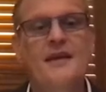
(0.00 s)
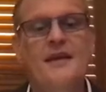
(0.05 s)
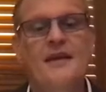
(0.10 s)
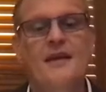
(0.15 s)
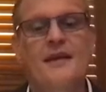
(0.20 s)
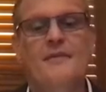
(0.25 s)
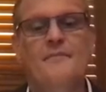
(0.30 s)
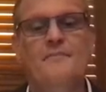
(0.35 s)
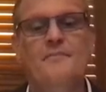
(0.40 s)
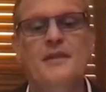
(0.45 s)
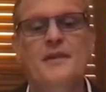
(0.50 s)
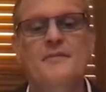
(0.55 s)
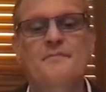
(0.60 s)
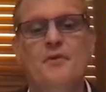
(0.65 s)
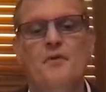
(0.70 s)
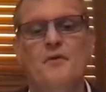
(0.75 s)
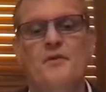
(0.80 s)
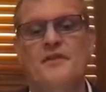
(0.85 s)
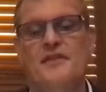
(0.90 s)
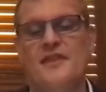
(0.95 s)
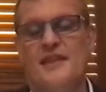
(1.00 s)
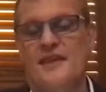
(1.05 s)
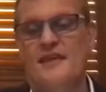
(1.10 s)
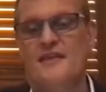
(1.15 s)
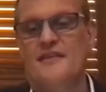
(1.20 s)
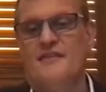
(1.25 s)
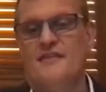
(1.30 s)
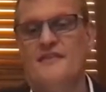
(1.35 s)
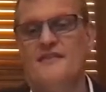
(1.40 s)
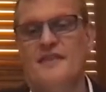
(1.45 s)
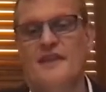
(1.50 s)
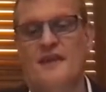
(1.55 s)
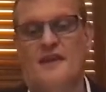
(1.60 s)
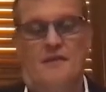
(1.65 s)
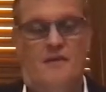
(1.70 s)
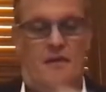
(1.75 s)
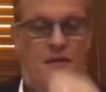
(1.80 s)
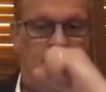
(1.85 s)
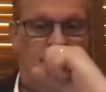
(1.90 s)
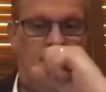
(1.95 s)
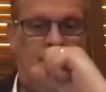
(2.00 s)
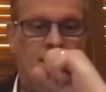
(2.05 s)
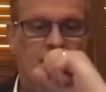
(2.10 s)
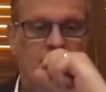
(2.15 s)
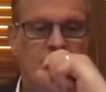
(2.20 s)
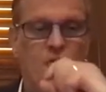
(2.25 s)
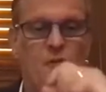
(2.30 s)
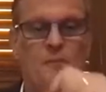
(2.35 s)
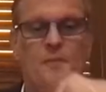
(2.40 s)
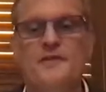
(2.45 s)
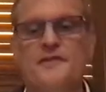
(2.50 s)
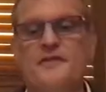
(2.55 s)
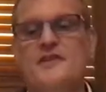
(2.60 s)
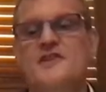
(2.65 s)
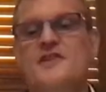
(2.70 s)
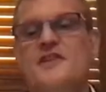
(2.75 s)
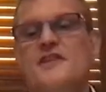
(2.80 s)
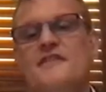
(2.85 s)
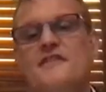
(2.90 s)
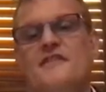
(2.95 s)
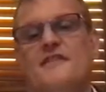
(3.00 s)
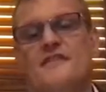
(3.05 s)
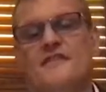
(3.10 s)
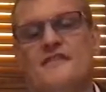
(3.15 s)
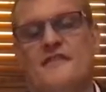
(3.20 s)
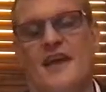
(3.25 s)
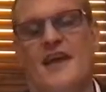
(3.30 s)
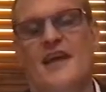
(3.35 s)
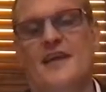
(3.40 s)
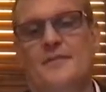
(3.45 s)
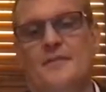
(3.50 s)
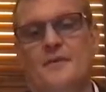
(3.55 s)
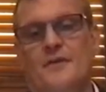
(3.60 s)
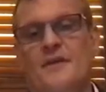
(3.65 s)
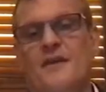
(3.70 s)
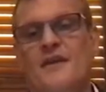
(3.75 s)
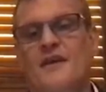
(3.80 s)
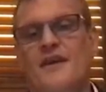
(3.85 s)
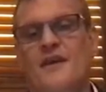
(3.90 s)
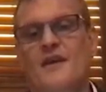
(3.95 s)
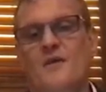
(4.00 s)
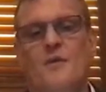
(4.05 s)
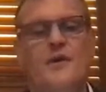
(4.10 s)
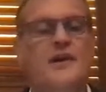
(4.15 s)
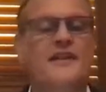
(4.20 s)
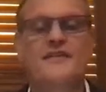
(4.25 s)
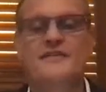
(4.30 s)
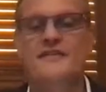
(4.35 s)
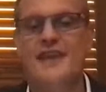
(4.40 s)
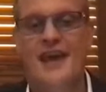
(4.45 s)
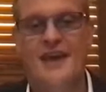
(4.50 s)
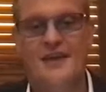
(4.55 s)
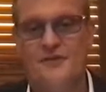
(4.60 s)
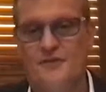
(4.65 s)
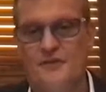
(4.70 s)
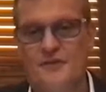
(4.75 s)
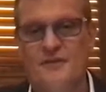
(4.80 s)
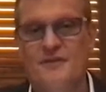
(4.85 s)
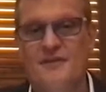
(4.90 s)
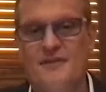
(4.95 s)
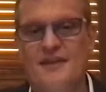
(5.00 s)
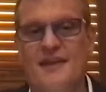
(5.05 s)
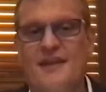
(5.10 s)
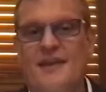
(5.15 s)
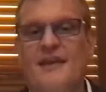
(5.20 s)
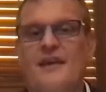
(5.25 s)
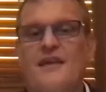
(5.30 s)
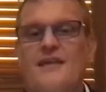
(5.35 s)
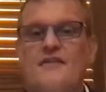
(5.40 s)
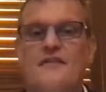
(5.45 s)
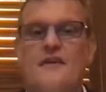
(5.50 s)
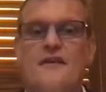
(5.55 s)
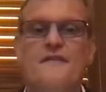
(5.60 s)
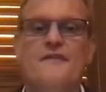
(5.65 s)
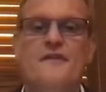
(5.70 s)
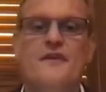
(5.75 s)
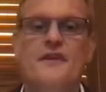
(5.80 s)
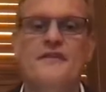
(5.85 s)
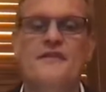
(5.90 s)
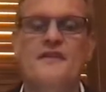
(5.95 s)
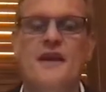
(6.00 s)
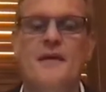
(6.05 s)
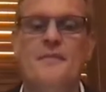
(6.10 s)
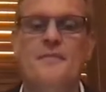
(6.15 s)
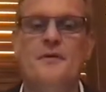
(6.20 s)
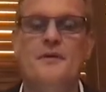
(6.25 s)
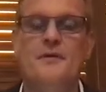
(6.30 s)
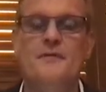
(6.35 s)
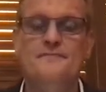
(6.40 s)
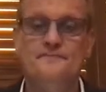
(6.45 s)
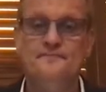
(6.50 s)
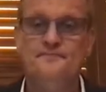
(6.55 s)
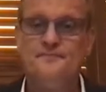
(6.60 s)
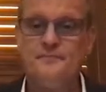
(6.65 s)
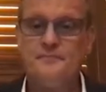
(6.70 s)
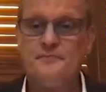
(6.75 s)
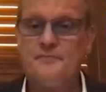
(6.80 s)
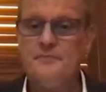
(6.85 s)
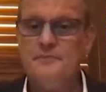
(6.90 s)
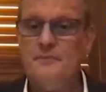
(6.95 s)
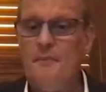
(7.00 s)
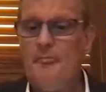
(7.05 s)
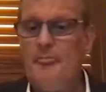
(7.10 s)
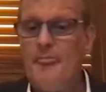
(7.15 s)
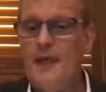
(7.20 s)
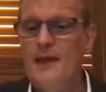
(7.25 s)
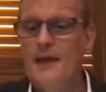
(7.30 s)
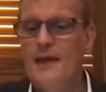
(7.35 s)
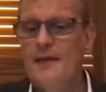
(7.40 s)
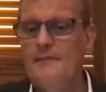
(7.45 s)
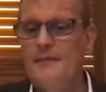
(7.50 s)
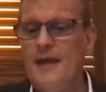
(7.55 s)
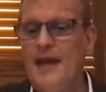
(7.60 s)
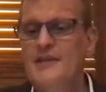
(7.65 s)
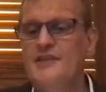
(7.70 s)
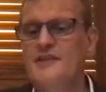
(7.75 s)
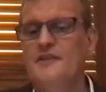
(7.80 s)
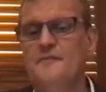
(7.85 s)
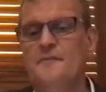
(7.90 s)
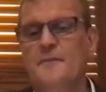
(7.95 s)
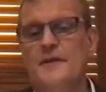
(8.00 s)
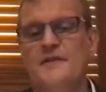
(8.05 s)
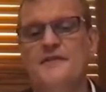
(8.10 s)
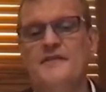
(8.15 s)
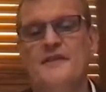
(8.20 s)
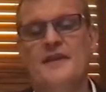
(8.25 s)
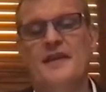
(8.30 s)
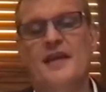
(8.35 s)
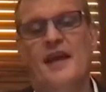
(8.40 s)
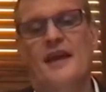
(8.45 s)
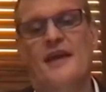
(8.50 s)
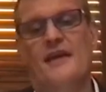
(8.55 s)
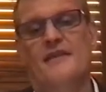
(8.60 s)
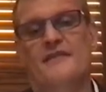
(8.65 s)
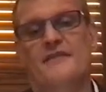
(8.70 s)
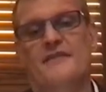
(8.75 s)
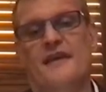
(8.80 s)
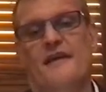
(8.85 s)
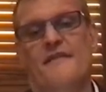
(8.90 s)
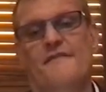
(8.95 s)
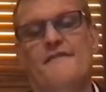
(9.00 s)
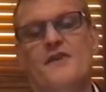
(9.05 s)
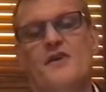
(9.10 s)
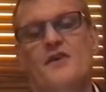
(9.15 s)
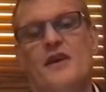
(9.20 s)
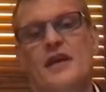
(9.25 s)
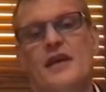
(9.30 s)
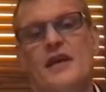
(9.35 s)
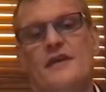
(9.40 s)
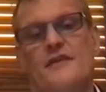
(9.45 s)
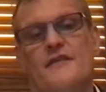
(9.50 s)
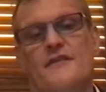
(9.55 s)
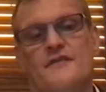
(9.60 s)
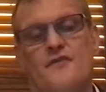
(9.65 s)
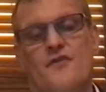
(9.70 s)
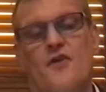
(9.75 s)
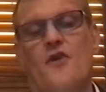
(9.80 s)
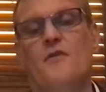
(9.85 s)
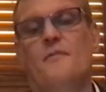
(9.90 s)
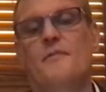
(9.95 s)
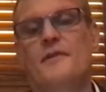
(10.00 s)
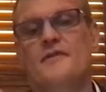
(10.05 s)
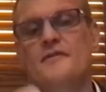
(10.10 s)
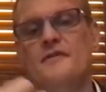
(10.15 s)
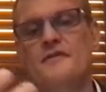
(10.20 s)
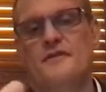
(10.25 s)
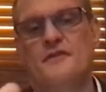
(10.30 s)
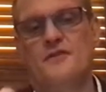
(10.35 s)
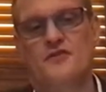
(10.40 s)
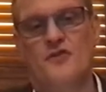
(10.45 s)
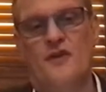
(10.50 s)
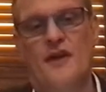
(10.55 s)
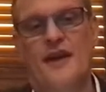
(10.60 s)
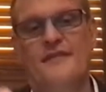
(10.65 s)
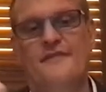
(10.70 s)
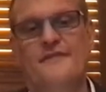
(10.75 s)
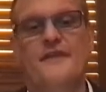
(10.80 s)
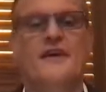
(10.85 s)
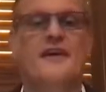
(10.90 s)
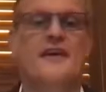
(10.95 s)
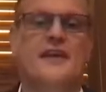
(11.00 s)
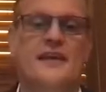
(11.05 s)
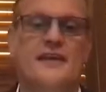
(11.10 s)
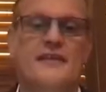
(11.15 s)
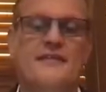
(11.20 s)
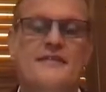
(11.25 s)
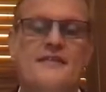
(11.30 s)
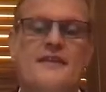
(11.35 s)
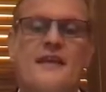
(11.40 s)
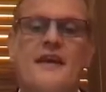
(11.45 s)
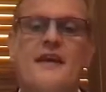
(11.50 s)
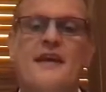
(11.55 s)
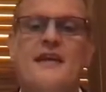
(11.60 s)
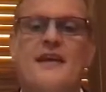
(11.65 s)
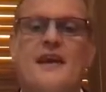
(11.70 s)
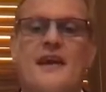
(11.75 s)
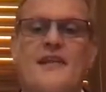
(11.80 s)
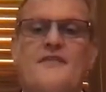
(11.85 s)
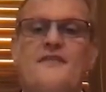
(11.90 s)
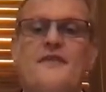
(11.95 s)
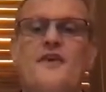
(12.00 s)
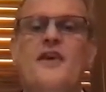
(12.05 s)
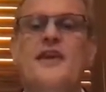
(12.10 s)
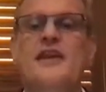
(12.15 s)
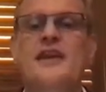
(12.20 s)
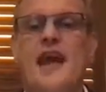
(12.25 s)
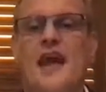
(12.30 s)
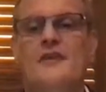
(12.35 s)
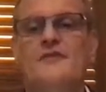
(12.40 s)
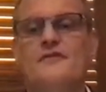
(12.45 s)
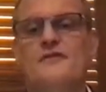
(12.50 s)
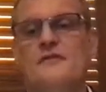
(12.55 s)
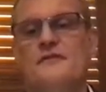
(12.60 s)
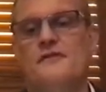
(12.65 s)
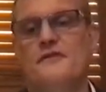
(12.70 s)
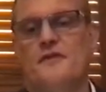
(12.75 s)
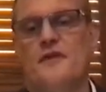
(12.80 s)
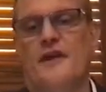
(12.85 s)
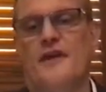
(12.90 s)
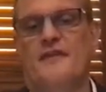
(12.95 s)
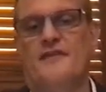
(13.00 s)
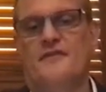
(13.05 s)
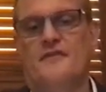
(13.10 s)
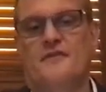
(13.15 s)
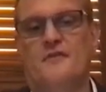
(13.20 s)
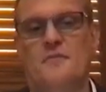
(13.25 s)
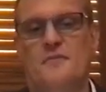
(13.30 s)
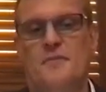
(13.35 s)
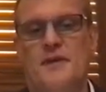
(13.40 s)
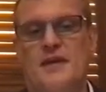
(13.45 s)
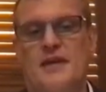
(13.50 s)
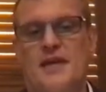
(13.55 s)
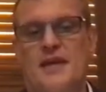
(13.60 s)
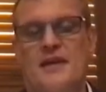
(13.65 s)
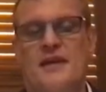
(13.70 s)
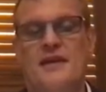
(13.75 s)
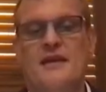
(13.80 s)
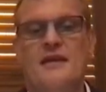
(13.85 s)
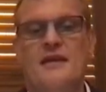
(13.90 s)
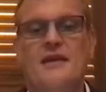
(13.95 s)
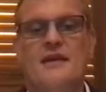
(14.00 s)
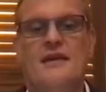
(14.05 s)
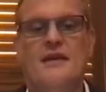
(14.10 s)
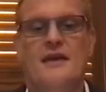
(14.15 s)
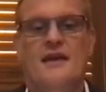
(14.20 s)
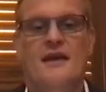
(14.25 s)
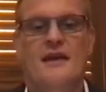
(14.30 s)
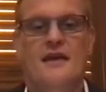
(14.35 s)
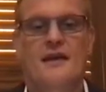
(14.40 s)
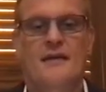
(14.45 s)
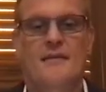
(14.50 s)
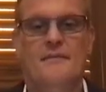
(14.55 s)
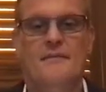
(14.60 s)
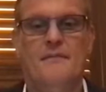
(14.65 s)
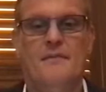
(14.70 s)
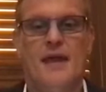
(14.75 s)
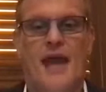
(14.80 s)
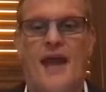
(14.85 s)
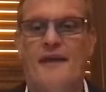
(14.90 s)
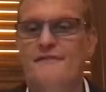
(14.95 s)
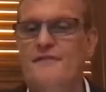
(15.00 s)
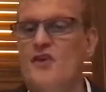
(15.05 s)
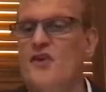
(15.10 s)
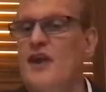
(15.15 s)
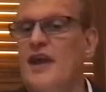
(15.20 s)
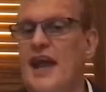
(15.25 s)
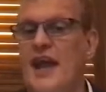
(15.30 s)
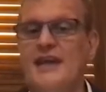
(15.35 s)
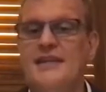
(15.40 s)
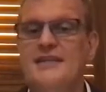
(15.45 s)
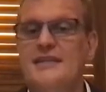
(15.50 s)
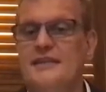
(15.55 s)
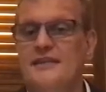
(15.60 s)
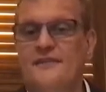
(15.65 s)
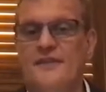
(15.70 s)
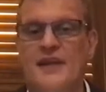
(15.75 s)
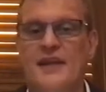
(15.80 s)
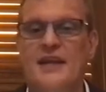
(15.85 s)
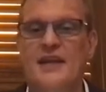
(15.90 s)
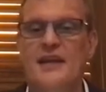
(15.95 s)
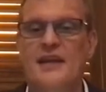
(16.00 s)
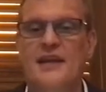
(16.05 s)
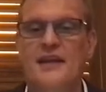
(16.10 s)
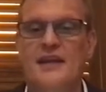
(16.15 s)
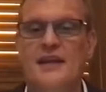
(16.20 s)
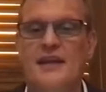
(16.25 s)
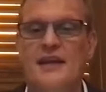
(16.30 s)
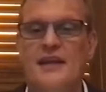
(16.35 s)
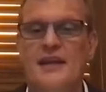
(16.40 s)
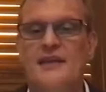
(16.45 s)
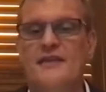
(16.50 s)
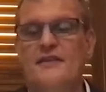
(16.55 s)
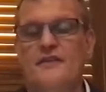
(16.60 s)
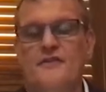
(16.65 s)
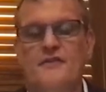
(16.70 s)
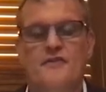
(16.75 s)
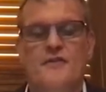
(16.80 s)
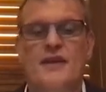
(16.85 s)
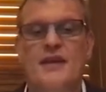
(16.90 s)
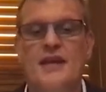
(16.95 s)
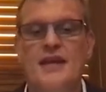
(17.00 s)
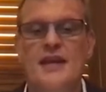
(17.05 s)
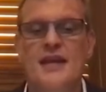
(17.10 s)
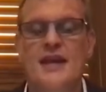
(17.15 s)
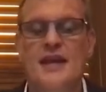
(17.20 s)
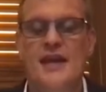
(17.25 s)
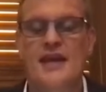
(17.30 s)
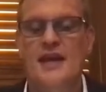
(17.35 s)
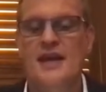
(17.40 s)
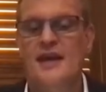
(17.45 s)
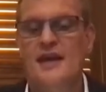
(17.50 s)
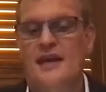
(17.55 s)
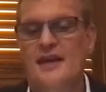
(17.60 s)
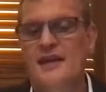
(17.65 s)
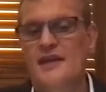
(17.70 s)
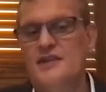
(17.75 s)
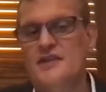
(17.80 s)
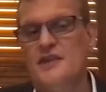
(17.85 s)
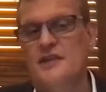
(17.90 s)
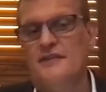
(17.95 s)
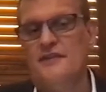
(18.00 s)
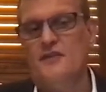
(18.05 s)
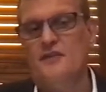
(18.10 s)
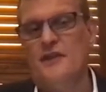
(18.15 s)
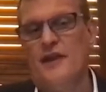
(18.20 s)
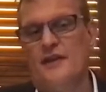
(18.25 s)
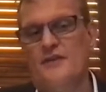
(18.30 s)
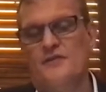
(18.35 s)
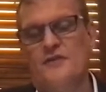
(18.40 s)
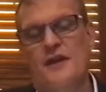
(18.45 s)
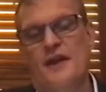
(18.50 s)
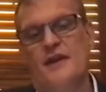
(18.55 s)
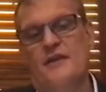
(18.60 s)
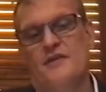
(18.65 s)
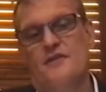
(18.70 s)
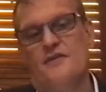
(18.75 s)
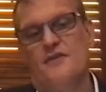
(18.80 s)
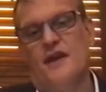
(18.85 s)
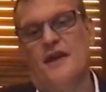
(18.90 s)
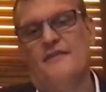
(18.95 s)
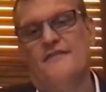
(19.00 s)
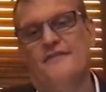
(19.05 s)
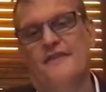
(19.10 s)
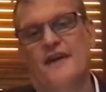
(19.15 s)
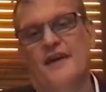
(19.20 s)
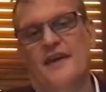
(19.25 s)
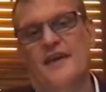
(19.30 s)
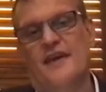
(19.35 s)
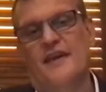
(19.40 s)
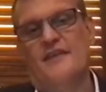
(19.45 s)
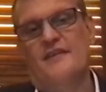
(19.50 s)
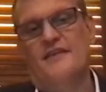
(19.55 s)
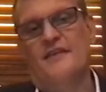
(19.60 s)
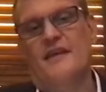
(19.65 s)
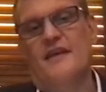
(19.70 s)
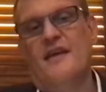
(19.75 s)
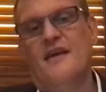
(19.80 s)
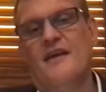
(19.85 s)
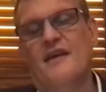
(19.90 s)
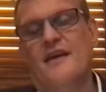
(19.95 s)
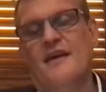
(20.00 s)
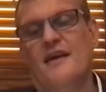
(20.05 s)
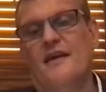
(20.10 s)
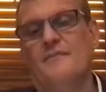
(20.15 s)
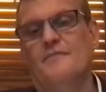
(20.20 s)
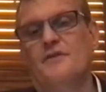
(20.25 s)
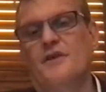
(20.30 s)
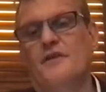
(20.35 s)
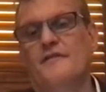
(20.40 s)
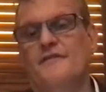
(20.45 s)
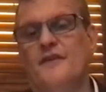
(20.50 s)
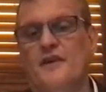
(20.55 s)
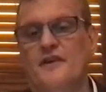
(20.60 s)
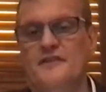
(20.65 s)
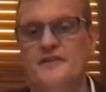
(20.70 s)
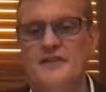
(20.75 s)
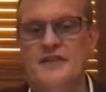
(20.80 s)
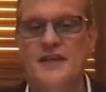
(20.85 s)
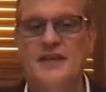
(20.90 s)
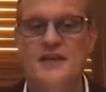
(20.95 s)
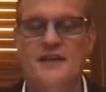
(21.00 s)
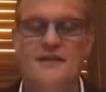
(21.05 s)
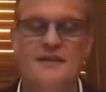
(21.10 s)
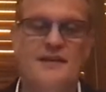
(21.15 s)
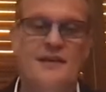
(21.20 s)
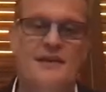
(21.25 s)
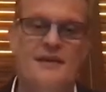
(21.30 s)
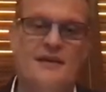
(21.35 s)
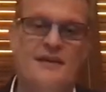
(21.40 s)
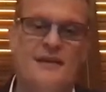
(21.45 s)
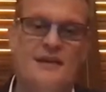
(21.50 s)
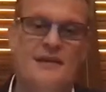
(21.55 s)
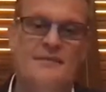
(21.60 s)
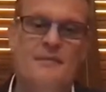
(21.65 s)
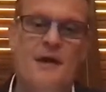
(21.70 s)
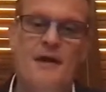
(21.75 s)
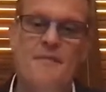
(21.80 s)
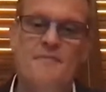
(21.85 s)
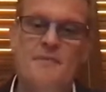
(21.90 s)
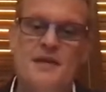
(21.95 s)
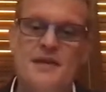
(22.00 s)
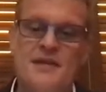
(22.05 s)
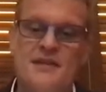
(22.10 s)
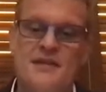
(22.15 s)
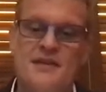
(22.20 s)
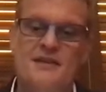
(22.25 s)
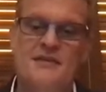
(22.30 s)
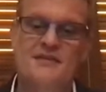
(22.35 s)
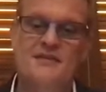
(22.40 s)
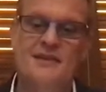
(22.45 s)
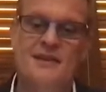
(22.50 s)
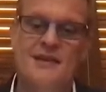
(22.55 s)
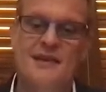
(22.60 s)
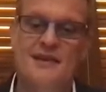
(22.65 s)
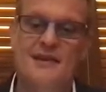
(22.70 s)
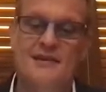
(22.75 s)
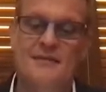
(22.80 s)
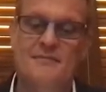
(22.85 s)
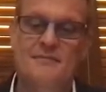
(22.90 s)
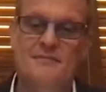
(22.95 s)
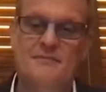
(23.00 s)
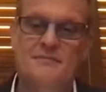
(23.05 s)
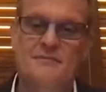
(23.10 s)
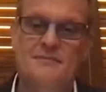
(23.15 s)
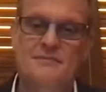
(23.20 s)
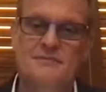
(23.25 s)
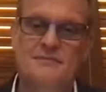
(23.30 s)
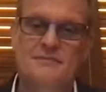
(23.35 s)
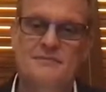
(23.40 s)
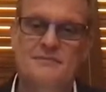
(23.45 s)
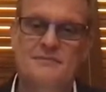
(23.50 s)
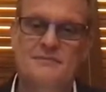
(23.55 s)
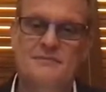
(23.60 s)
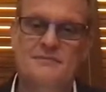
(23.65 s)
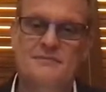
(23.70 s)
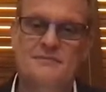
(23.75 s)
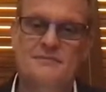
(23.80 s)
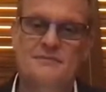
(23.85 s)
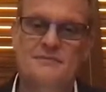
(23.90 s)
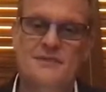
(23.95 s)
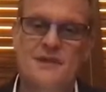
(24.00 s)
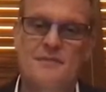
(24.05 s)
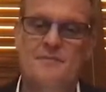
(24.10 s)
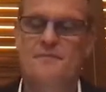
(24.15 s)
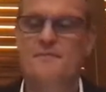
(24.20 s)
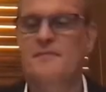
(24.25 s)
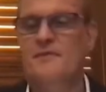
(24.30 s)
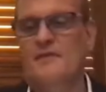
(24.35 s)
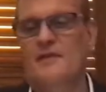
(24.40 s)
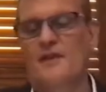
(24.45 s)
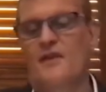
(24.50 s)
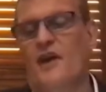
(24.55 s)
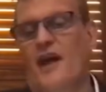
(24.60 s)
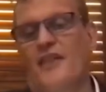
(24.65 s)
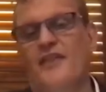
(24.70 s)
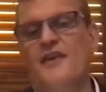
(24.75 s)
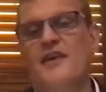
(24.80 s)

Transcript: Um, but the important thing is, is that your position is sustainable when it's natural. So, for example, um, HSBC has a very strong business in trade finance. It's very natural for us to be um, very active in industry leading uh, initiatives around trade and trade finance. Um, conversely, uh, it might be that um, it, there are other